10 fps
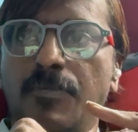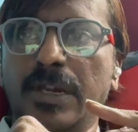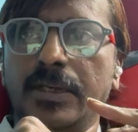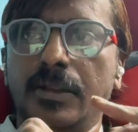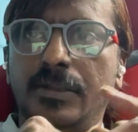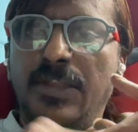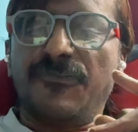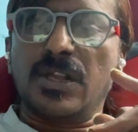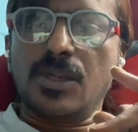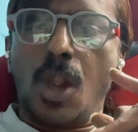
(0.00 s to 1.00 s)
come at
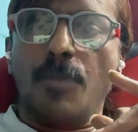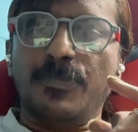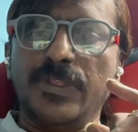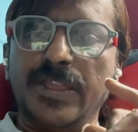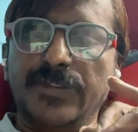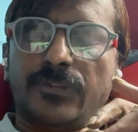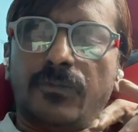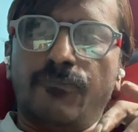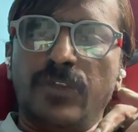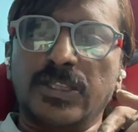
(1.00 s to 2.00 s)
different
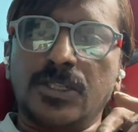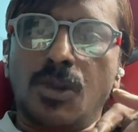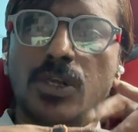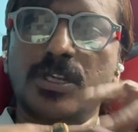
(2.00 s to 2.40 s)
components which